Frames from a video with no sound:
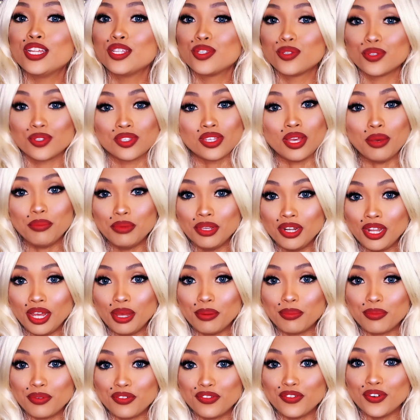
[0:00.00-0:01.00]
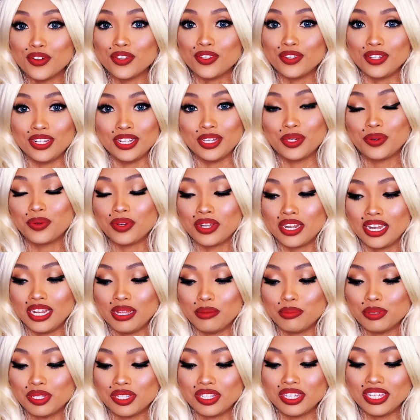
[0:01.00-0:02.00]
To sum it up, for the liquid
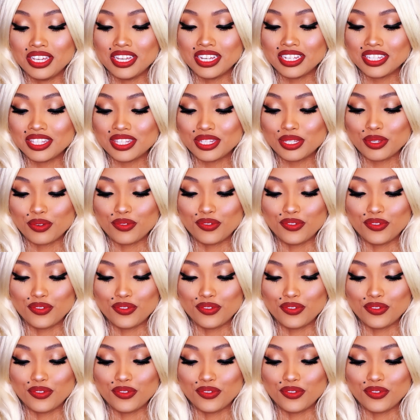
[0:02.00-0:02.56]
lipsticks,